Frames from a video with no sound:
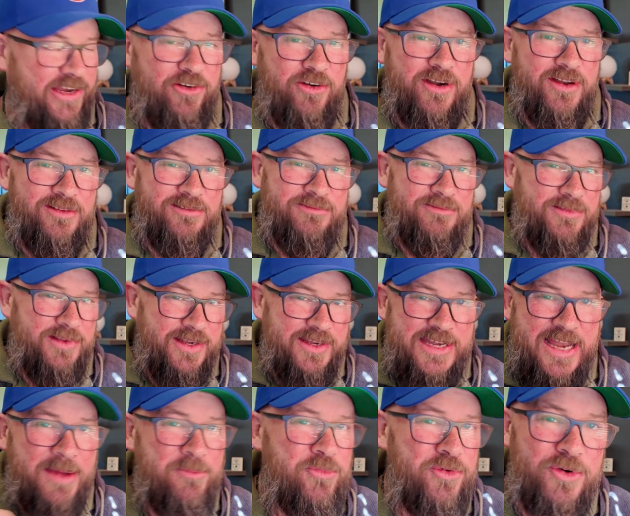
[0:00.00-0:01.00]
There are a
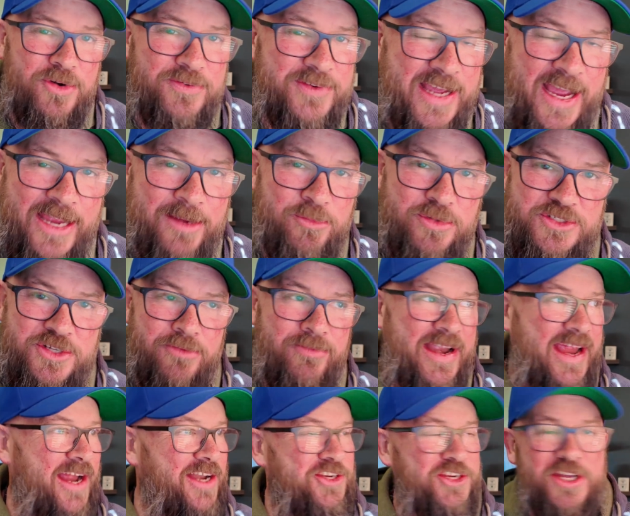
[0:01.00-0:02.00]
number of cables
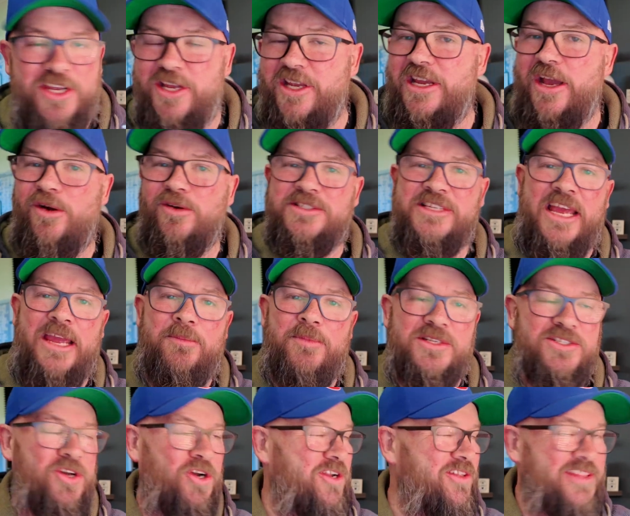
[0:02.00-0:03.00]
around. You can go onto
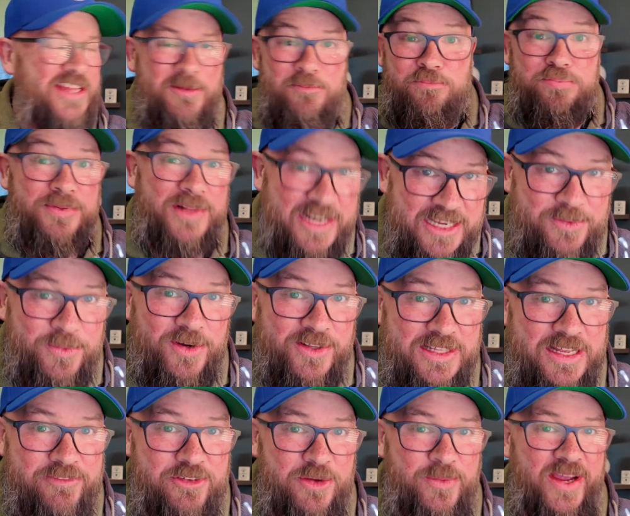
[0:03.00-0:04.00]
Amazon and they're bloody
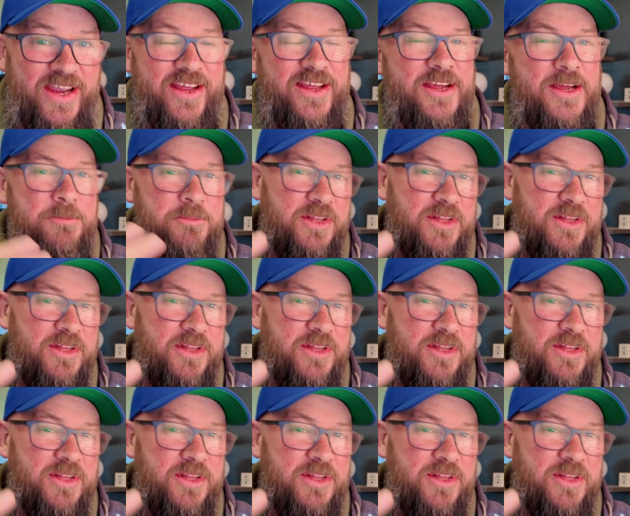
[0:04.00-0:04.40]
well everywhere.